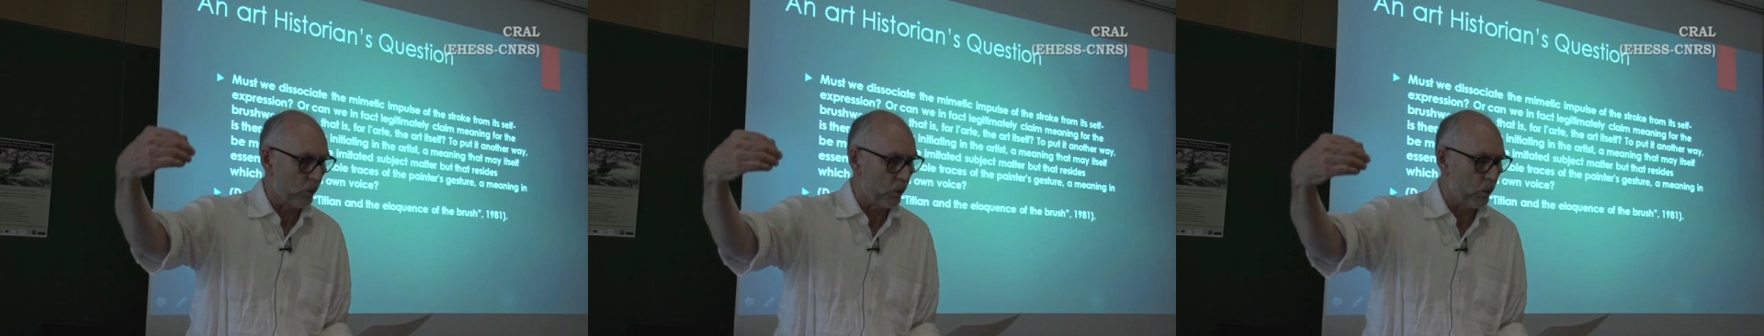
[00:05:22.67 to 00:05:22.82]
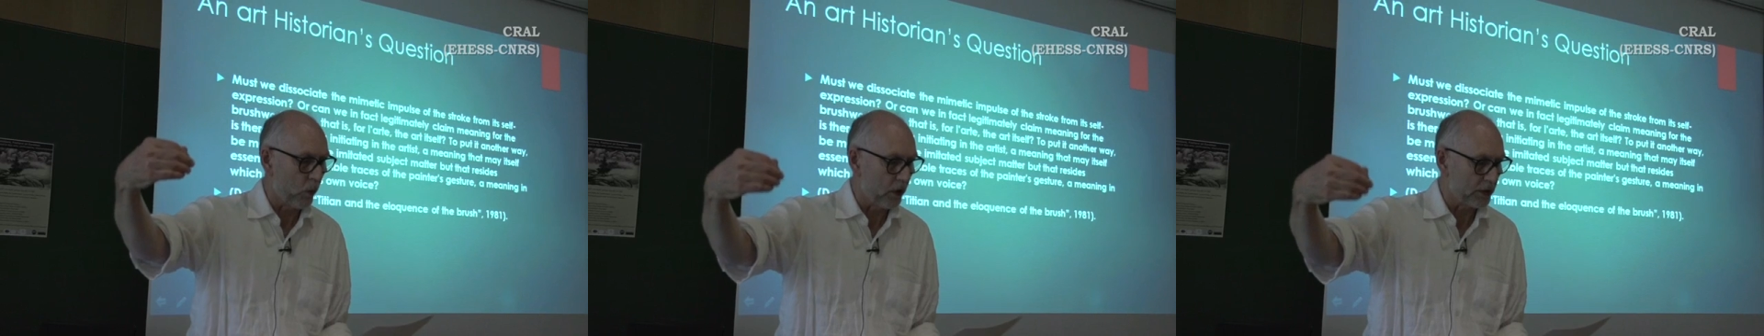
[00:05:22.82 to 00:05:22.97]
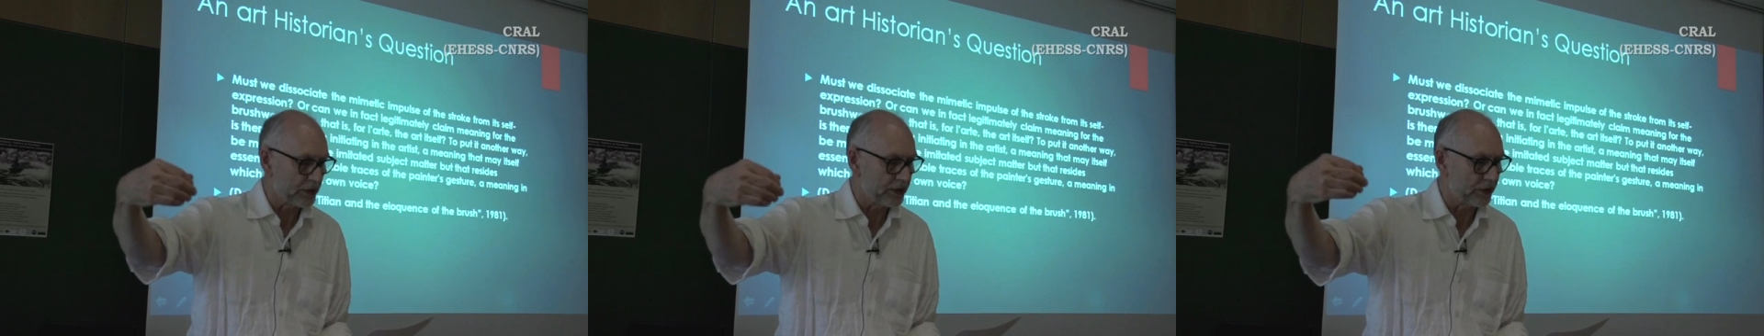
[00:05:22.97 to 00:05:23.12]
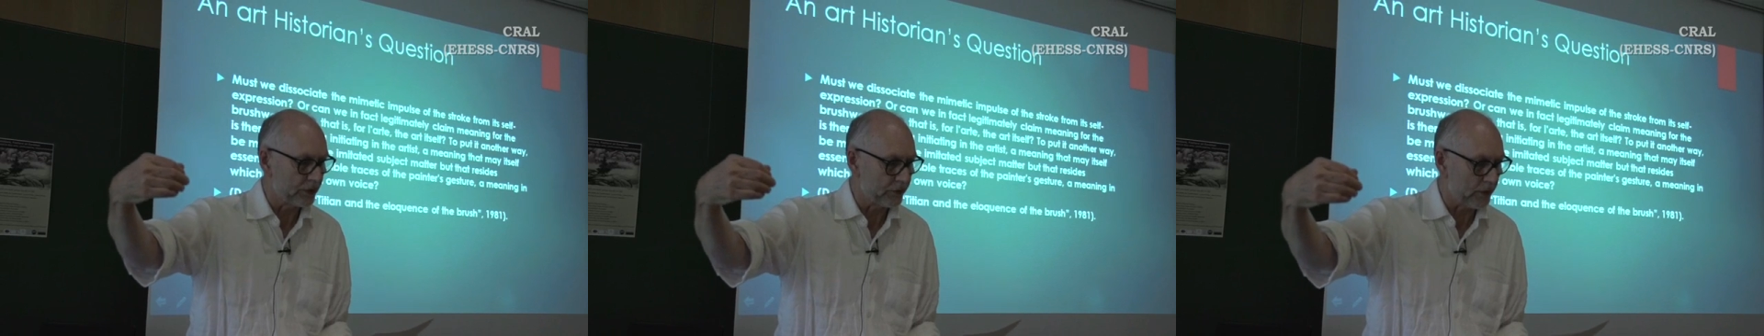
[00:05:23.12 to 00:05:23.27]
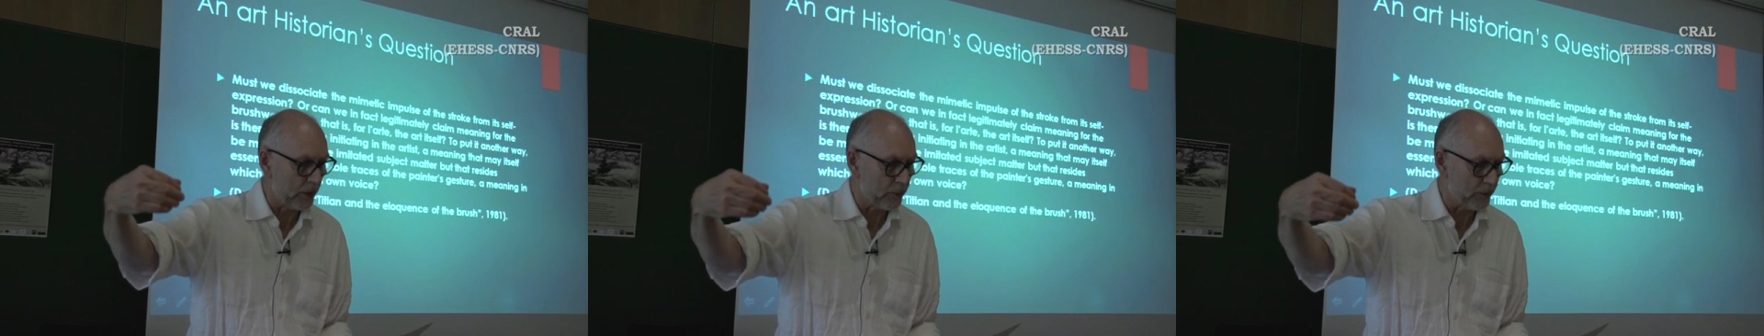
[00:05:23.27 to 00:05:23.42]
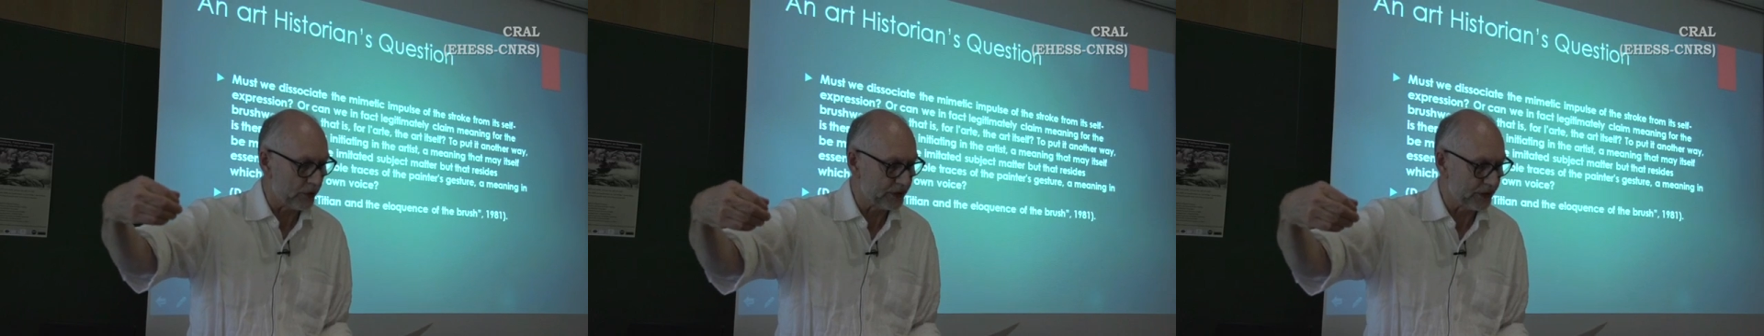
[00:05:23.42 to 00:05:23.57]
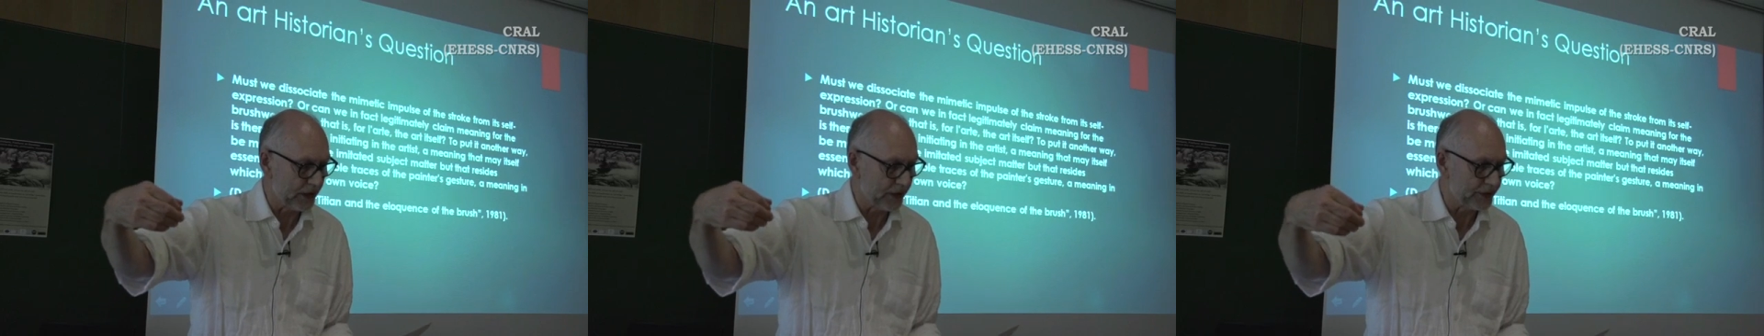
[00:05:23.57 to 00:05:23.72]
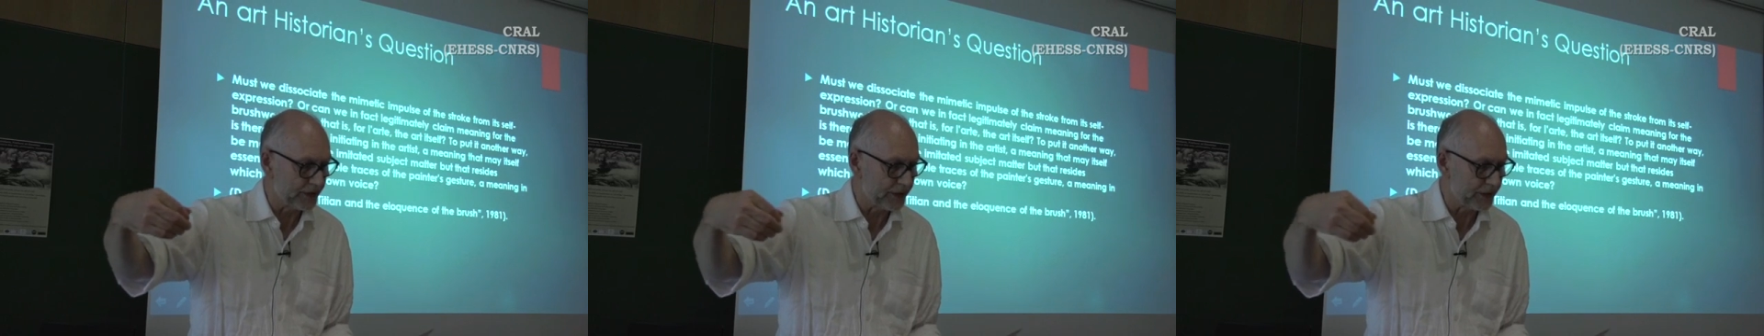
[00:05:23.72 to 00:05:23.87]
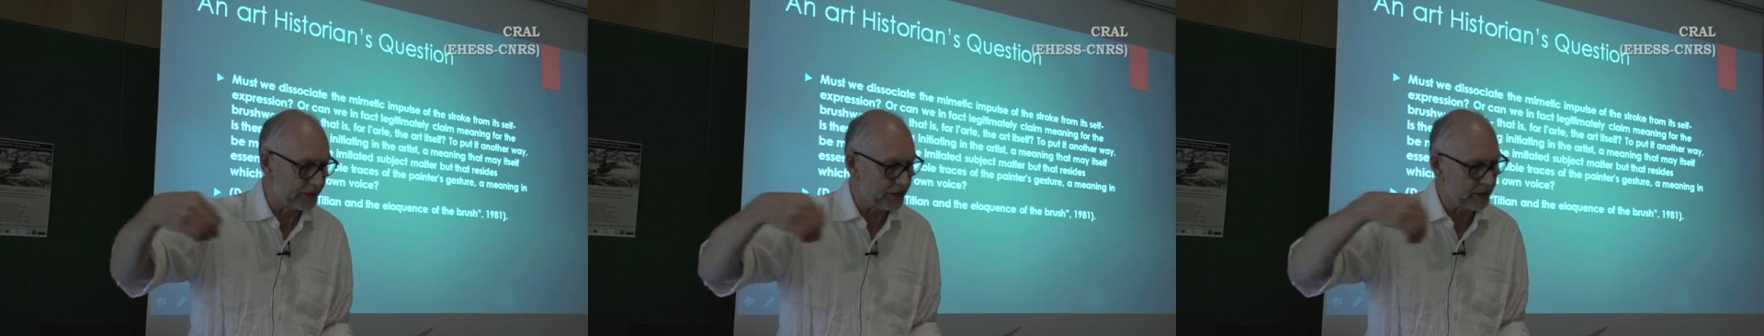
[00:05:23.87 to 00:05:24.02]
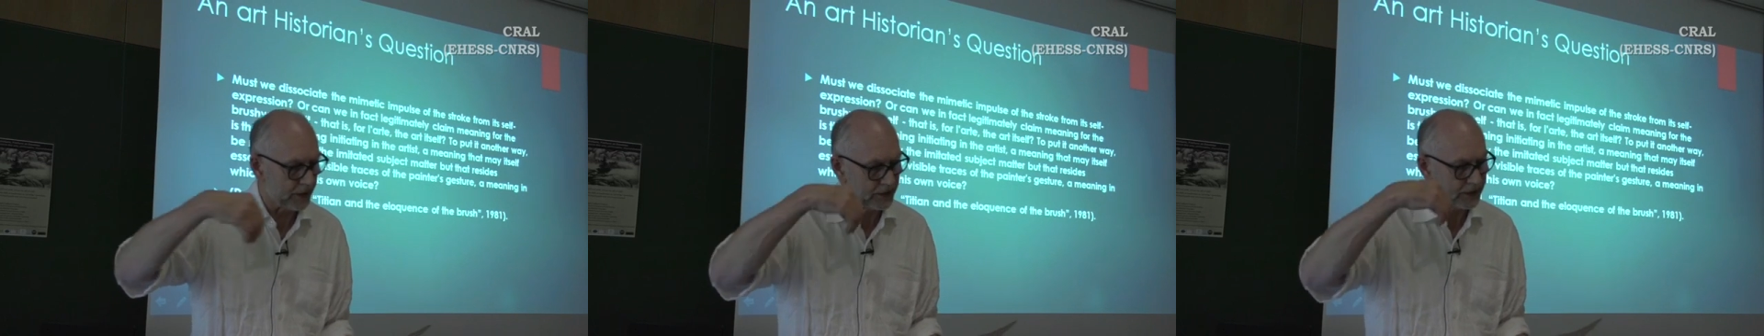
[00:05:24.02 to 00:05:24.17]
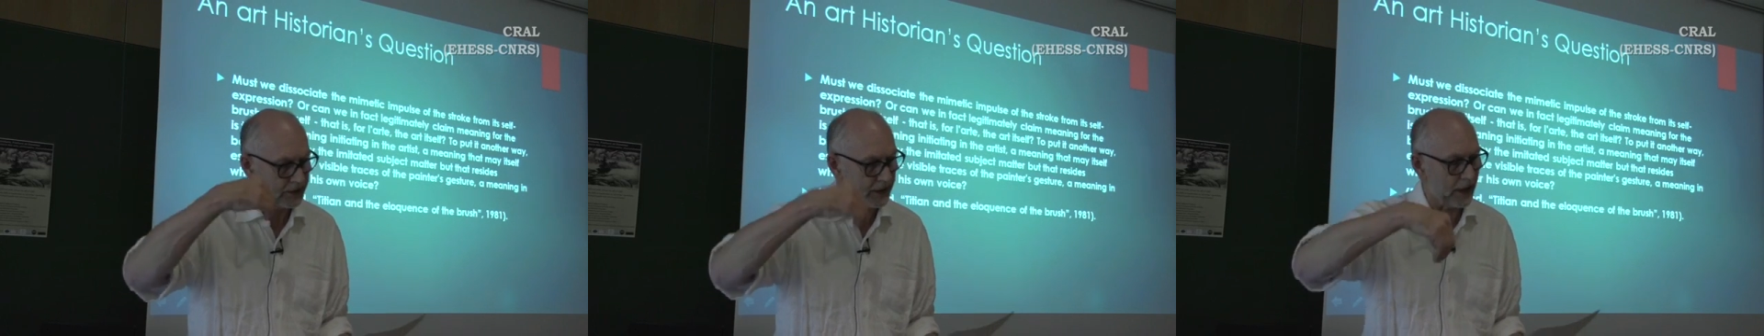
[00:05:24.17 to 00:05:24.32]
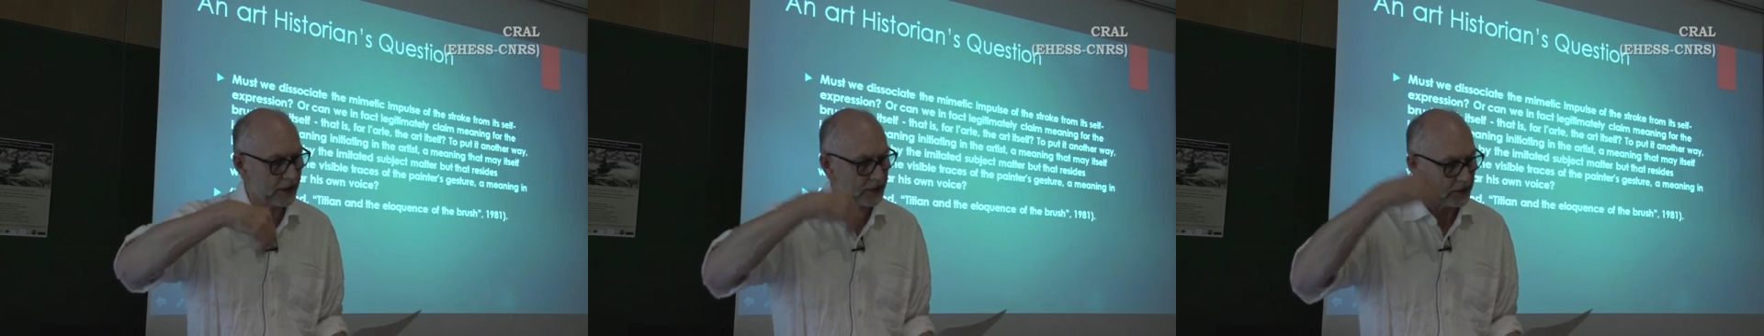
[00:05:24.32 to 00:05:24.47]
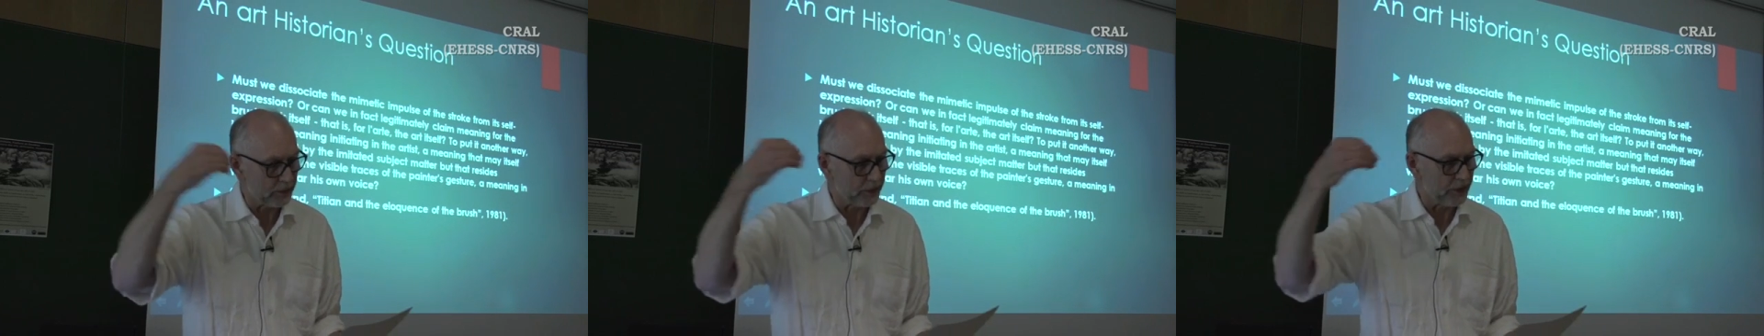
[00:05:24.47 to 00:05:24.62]
what is represented turns
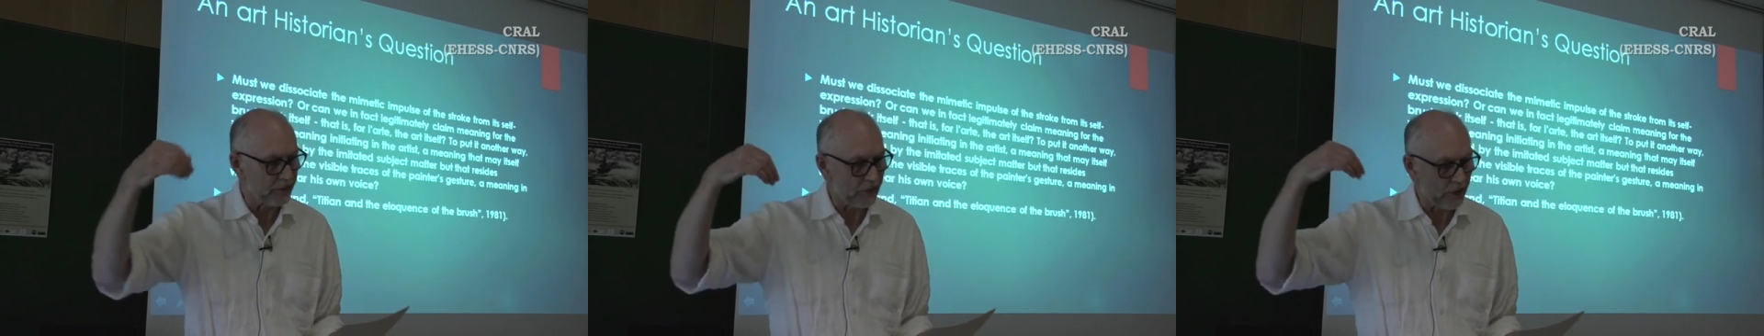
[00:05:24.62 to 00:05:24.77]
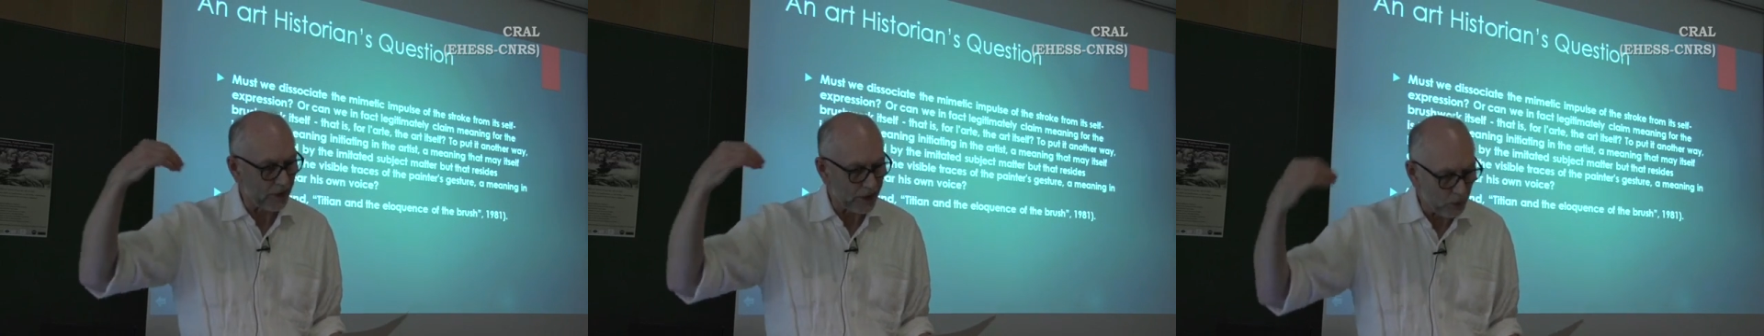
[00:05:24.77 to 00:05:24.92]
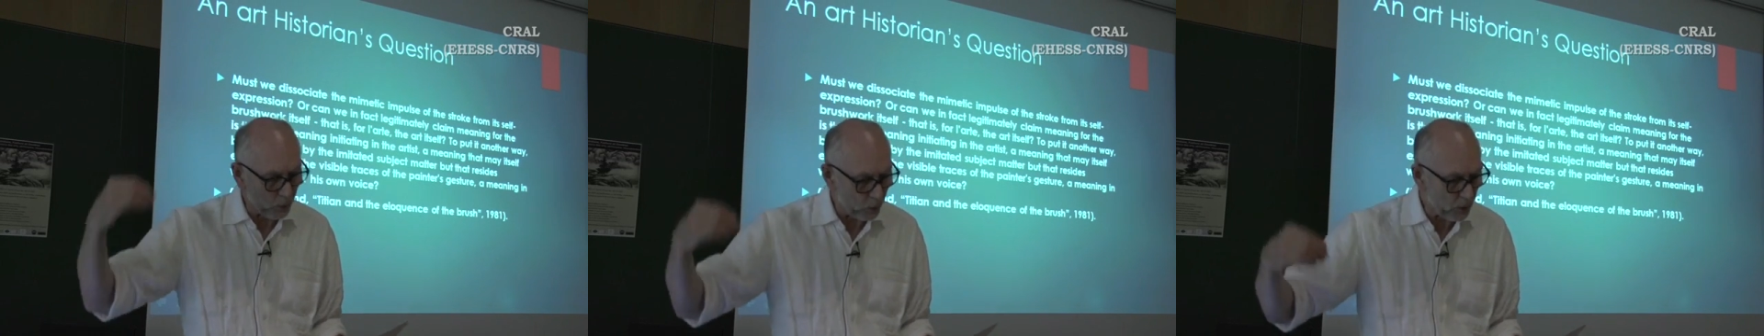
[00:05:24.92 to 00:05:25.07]
out to be very